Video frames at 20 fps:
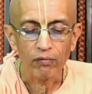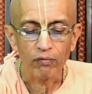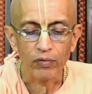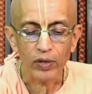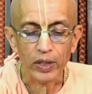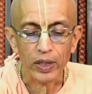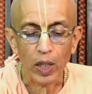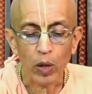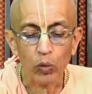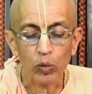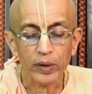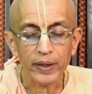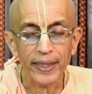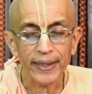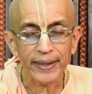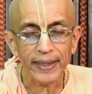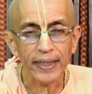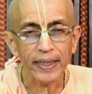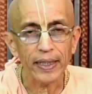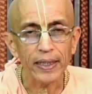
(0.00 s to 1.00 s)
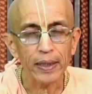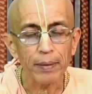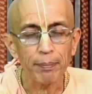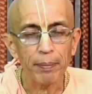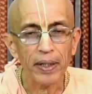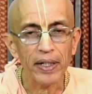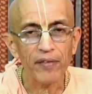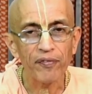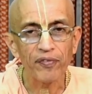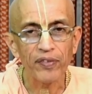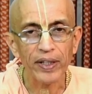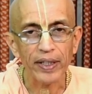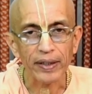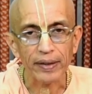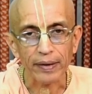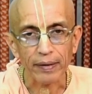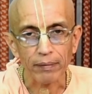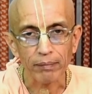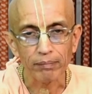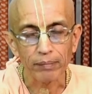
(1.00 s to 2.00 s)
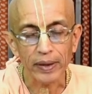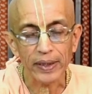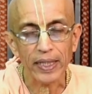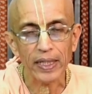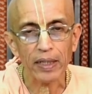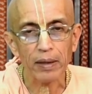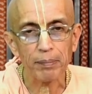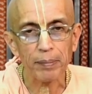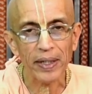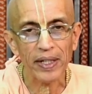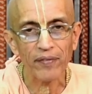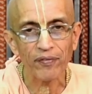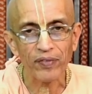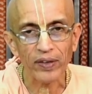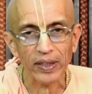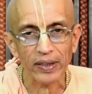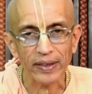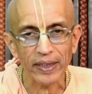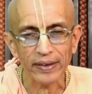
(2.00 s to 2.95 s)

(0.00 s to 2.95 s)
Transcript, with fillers: without getting any benefit, material benefit?